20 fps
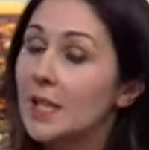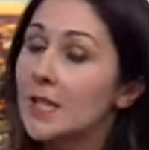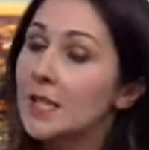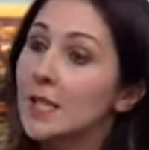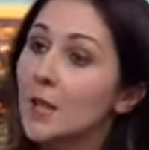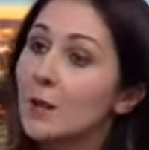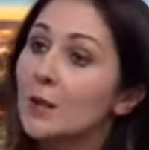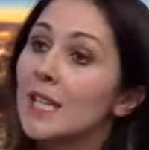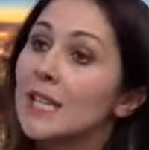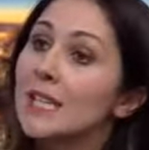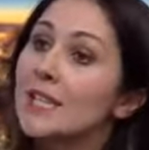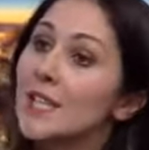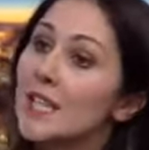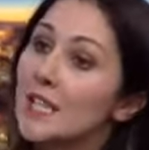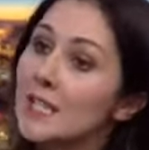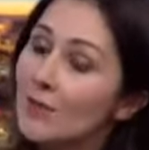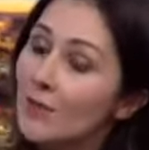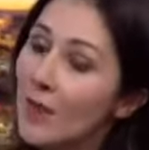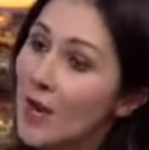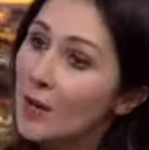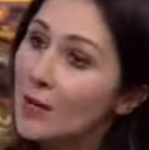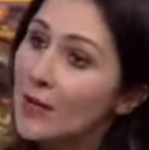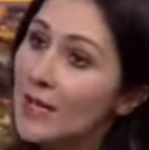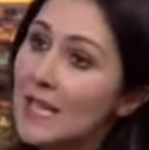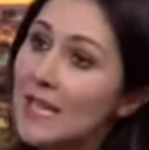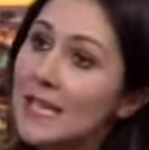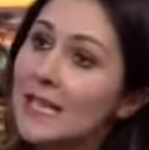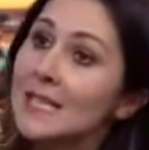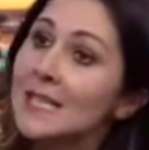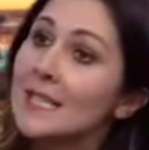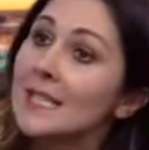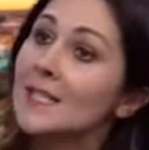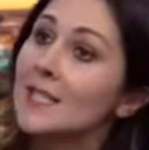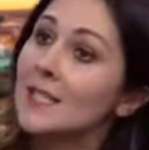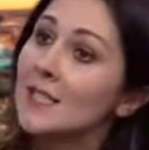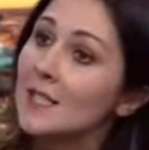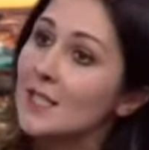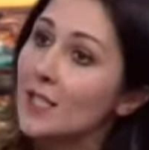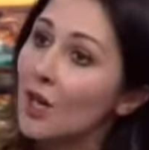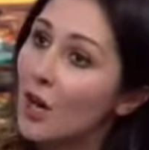So it's very easy to
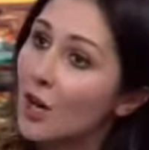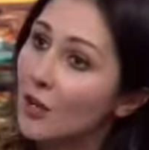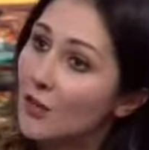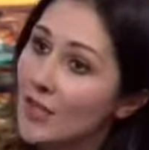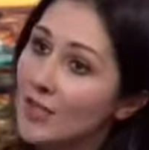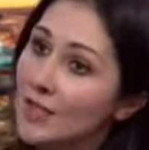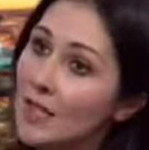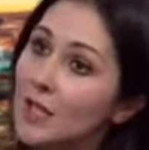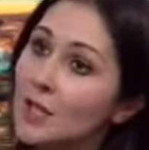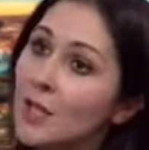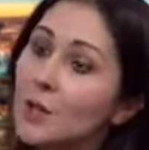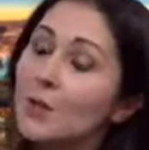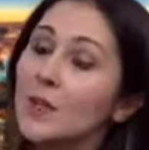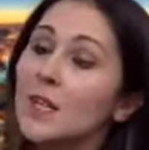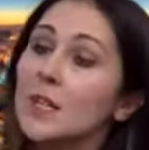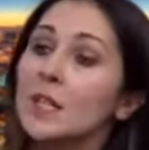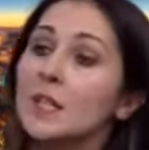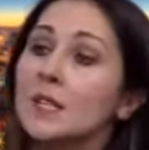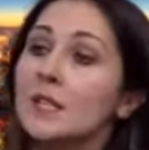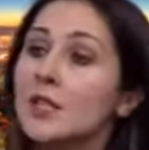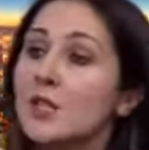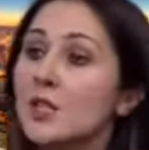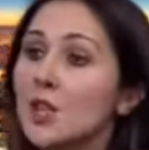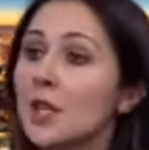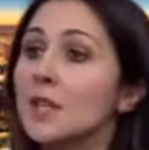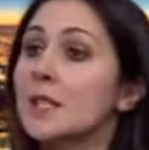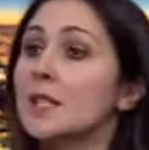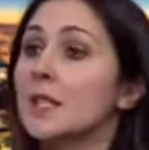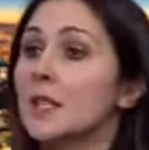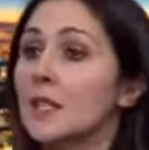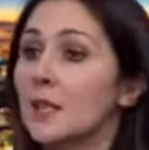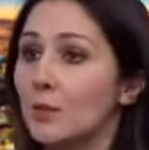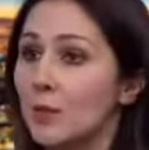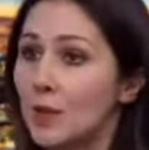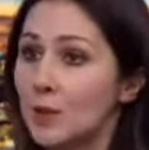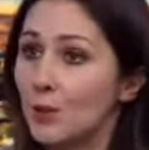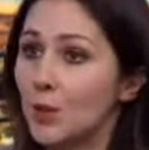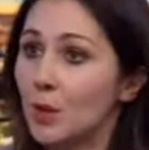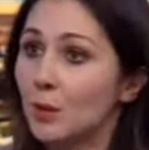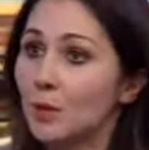start this. I don't think it's just an
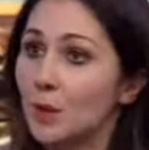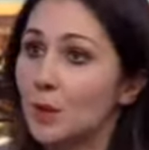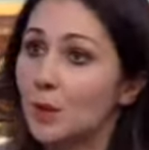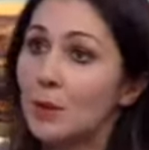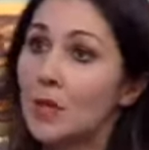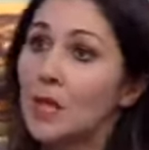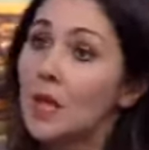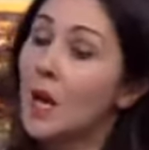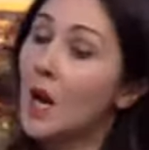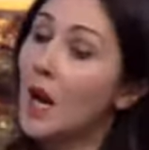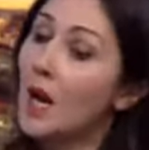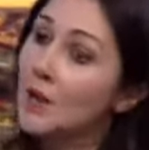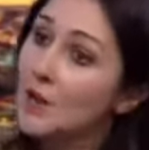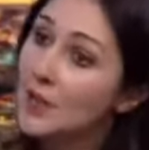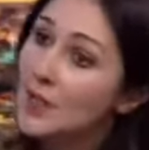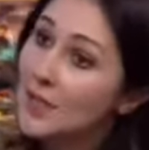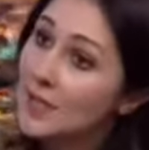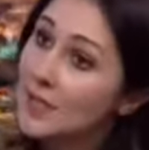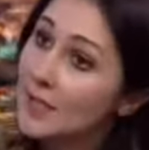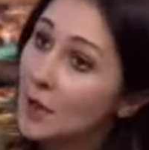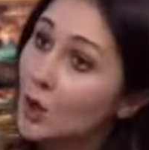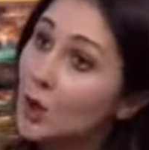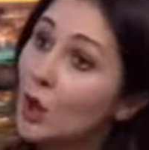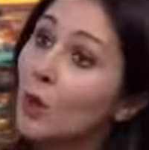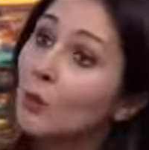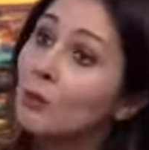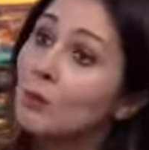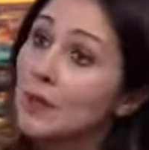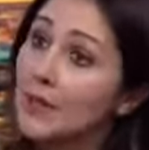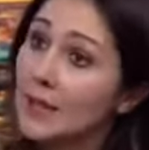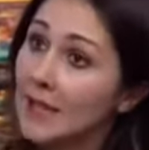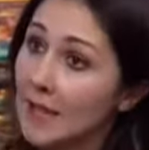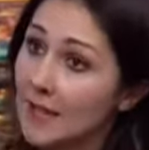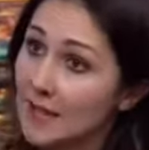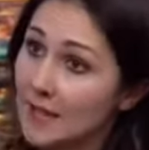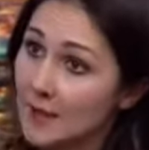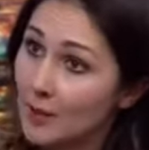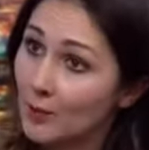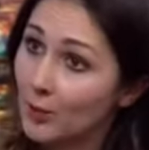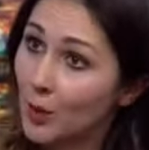image problem. I think it's a
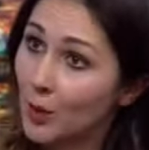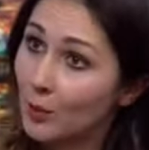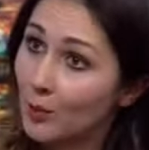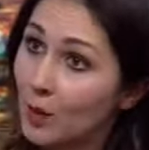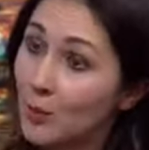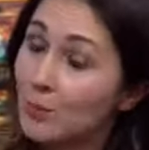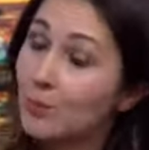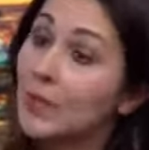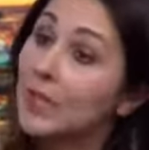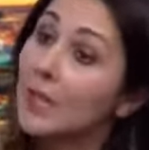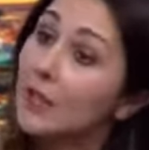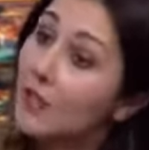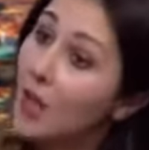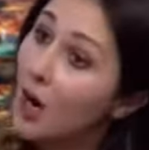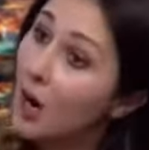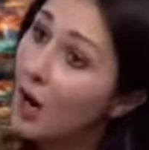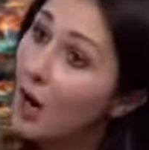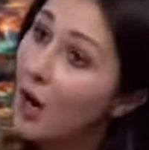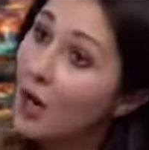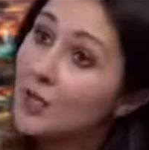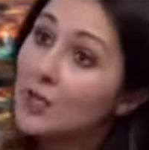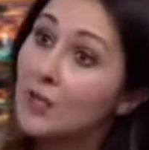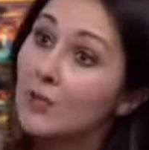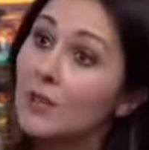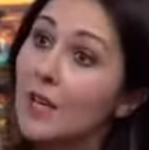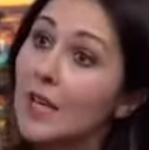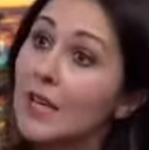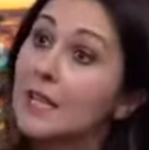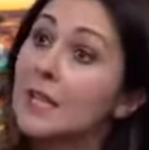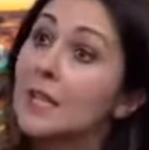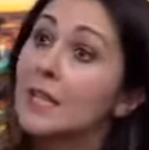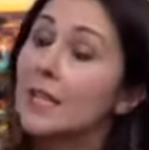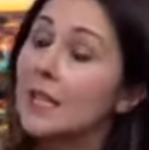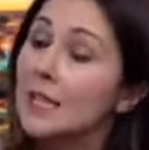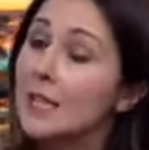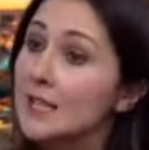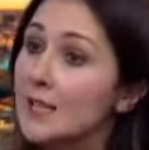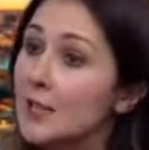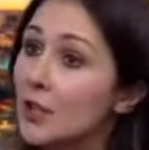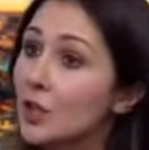complicated problem, but at the heart of it
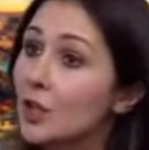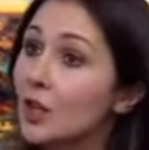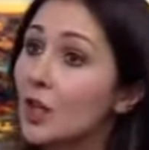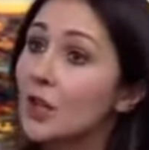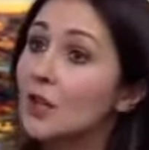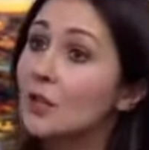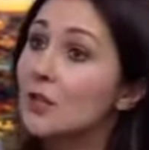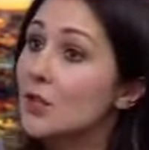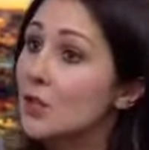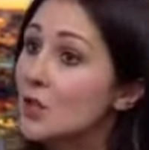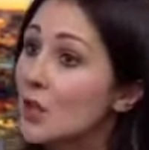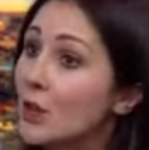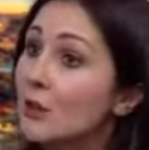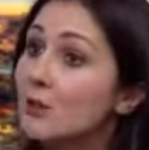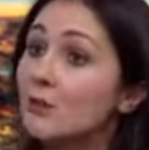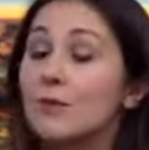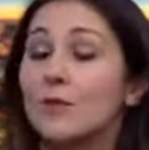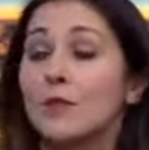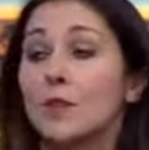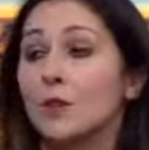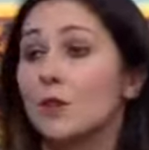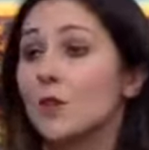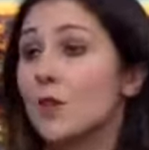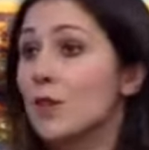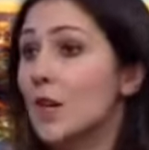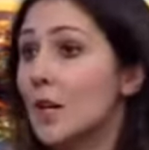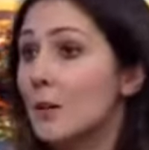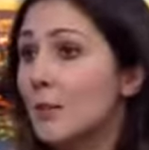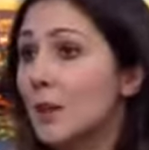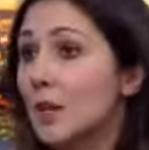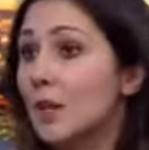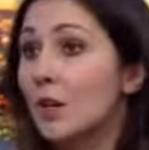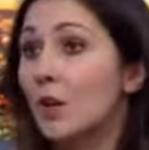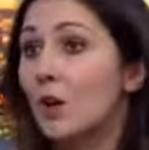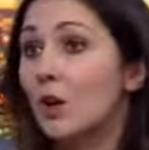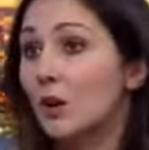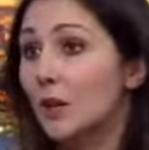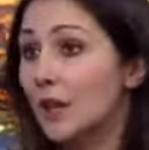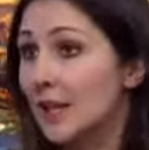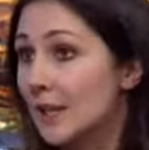is that girls don't feel that they
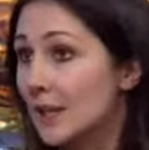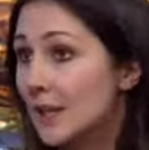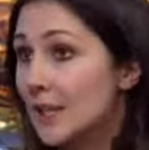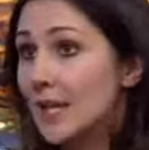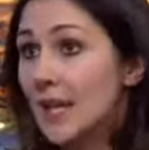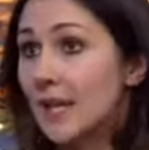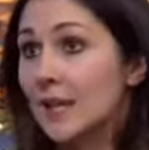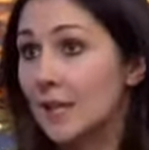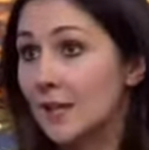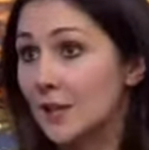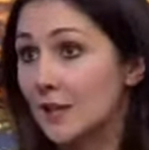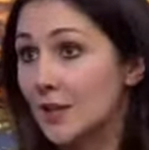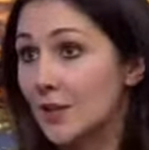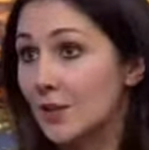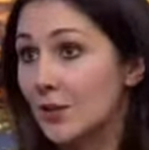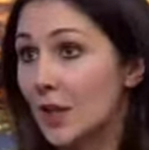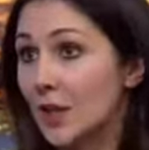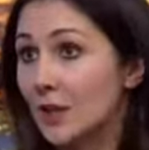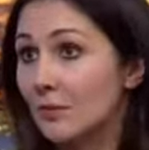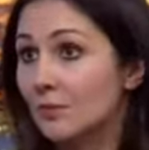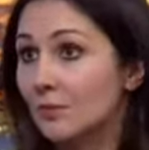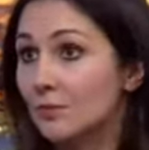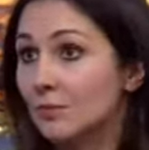belong in the tech industry.